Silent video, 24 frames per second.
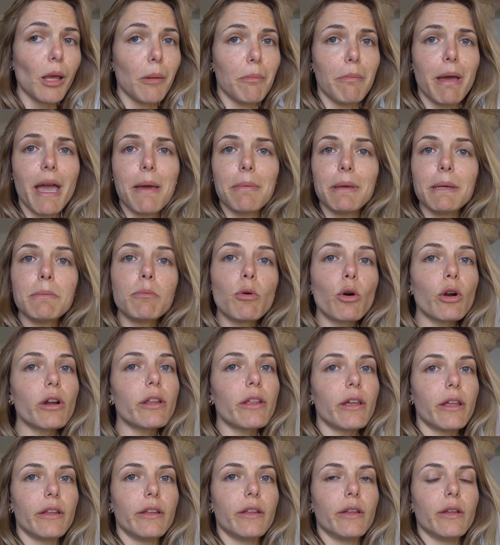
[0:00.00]
maybe more
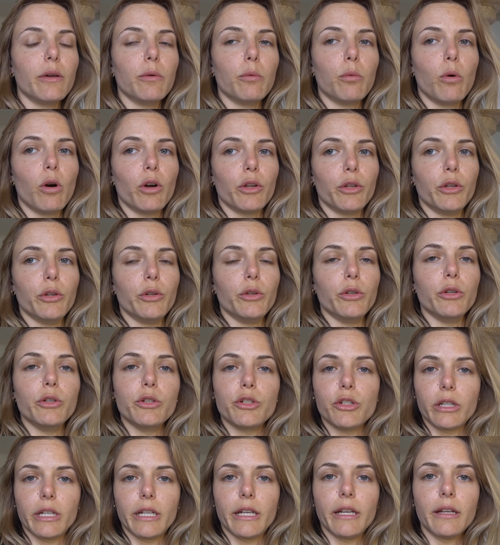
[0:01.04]
than what you
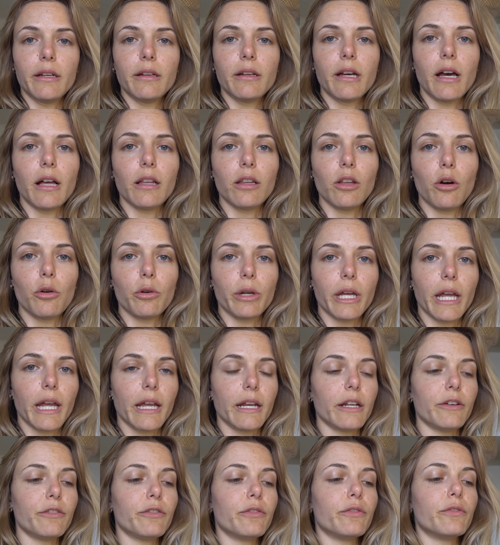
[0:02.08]
usually
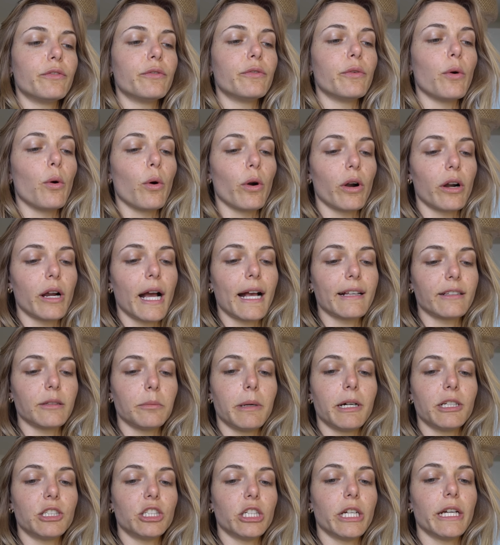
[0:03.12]
allocated for as a
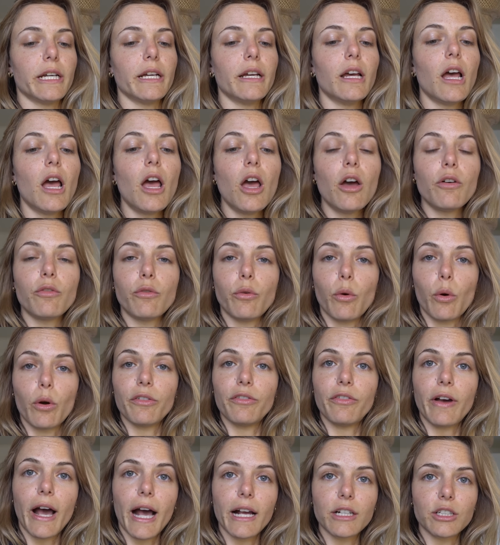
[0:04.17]
budget for
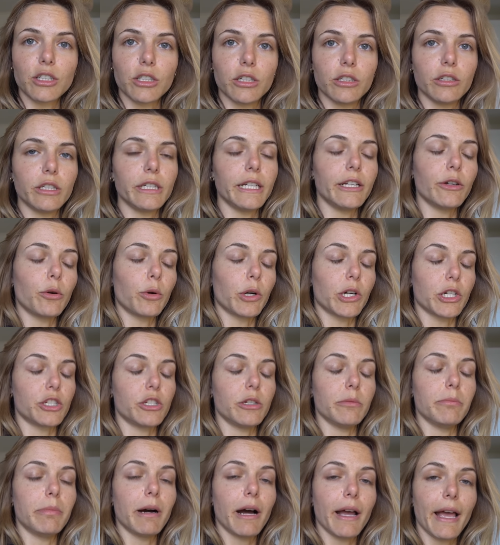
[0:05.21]
fashion in order
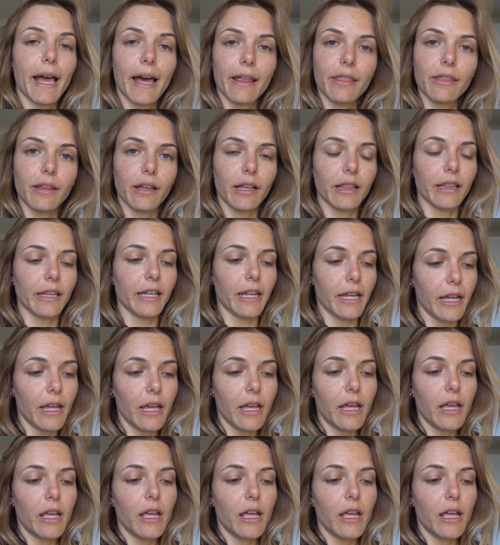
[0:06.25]
to buy ethically.